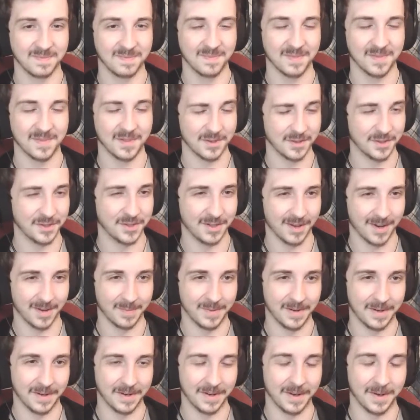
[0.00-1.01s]
Good job,
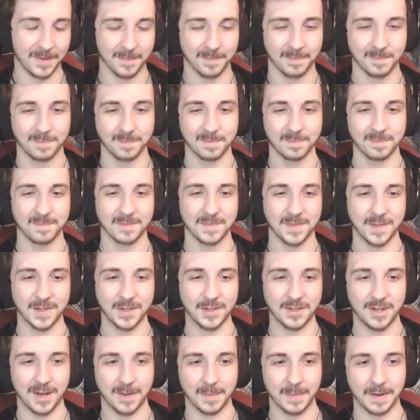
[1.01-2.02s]
Danielle.
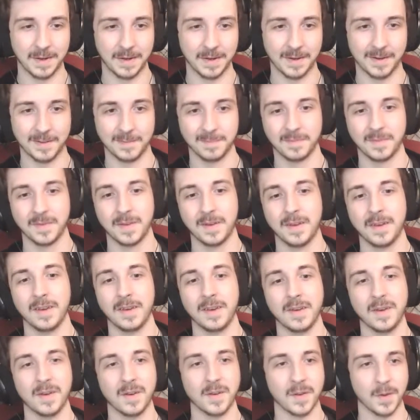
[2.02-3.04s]
Good job, Danielle.
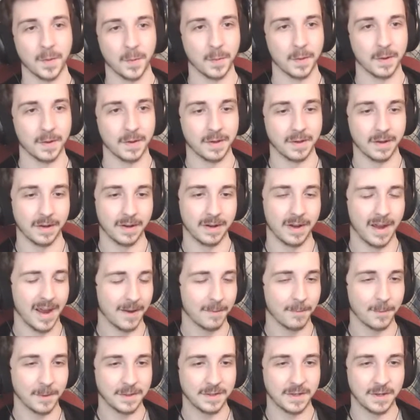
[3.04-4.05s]
You're really good.
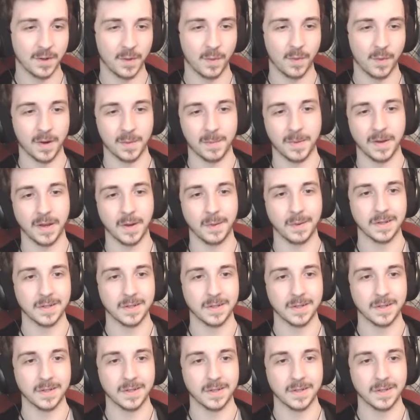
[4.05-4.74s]
Every single one of my units